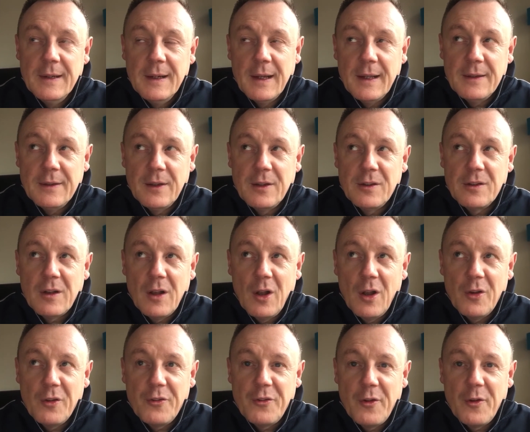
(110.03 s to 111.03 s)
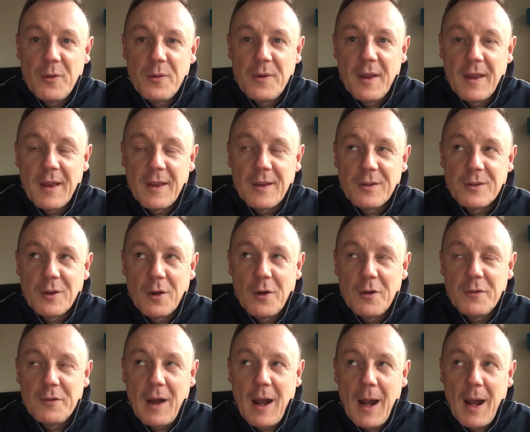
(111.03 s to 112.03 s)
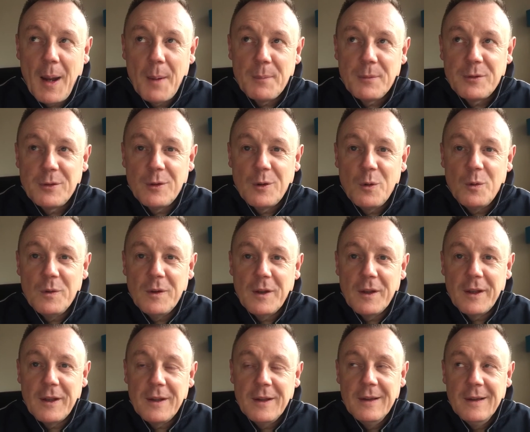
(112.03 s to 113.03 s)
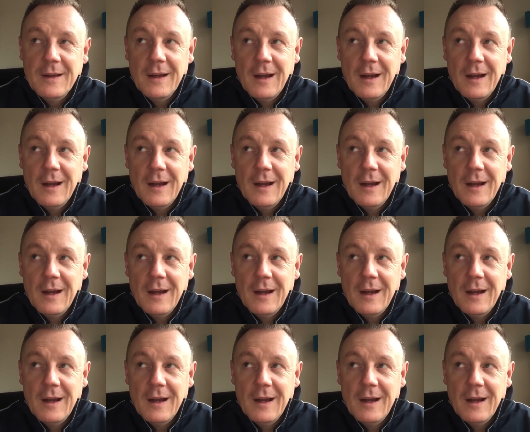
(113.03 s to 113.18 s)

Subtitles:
in these last 2 years I've absolutely